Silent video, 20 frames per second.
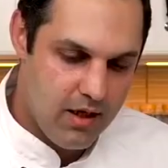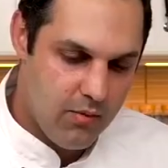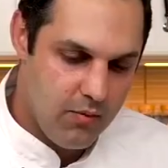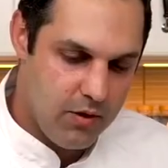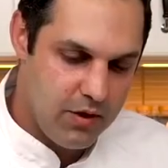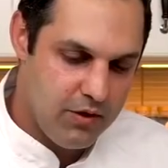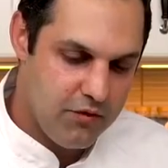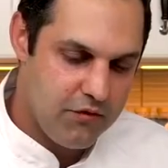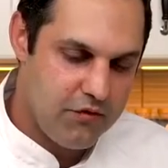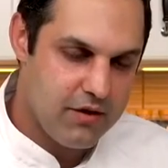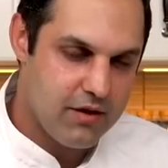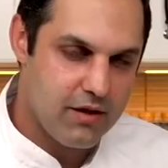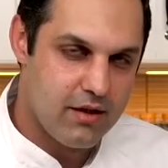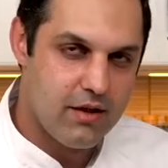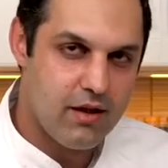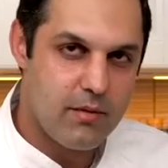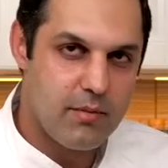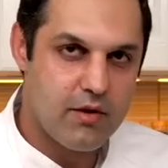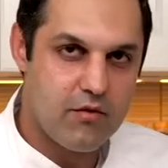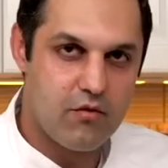When you feel a
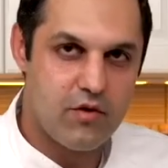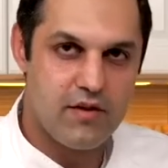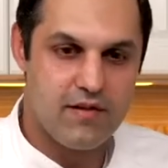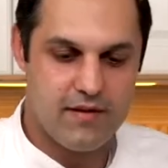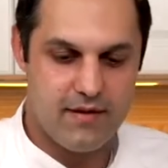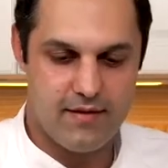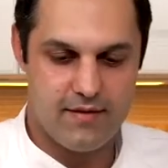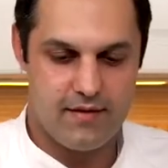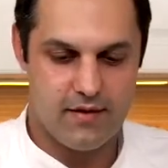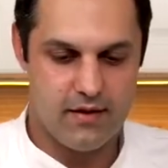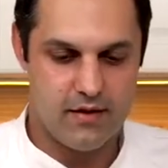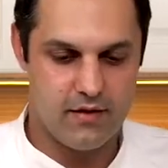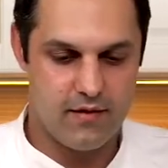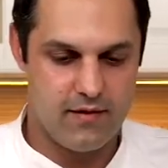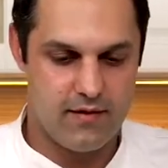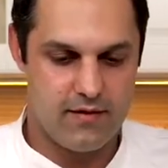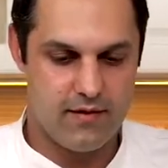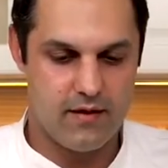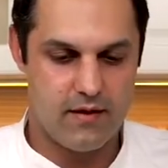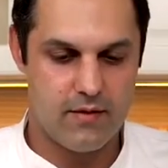little bit of
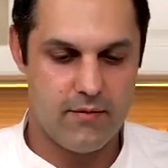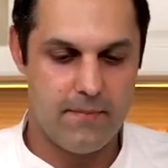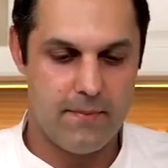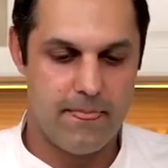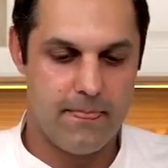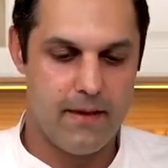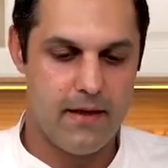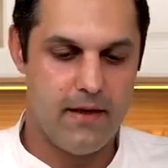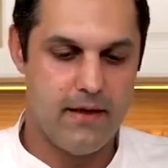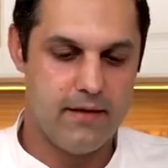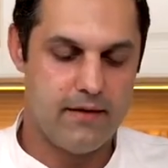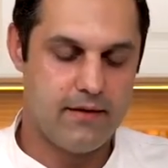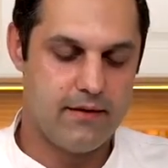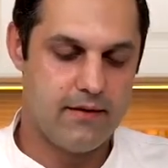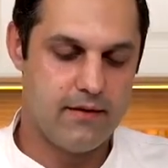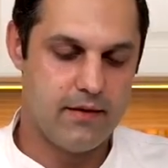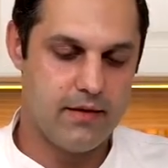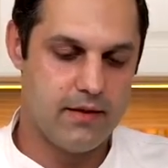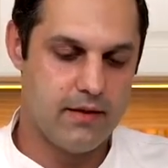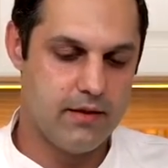resistance, it's
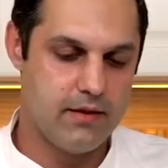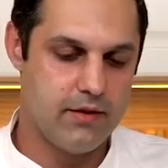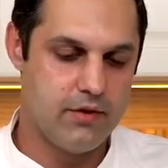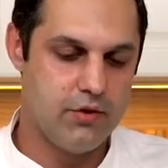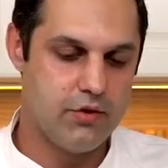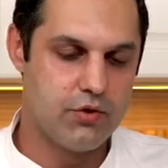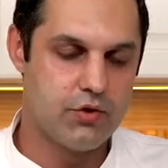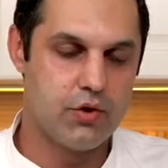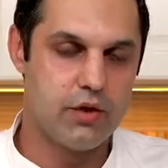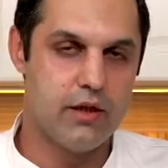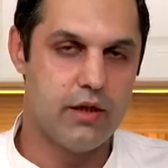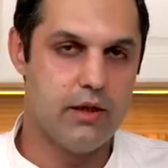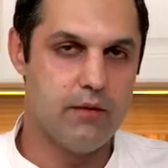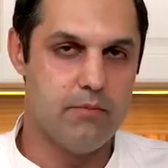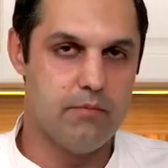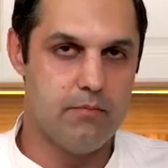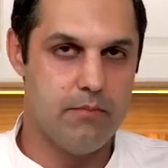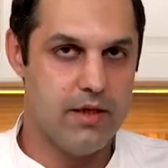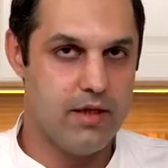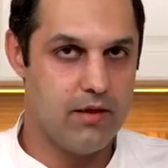usually
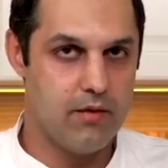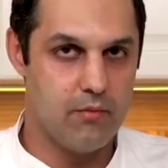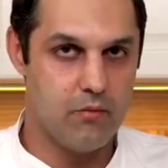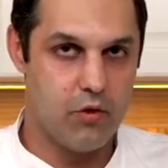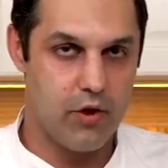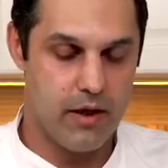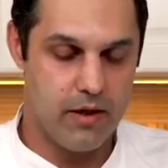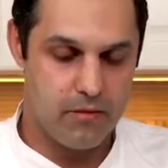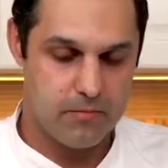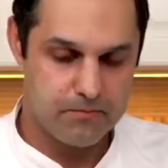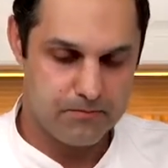medium rare.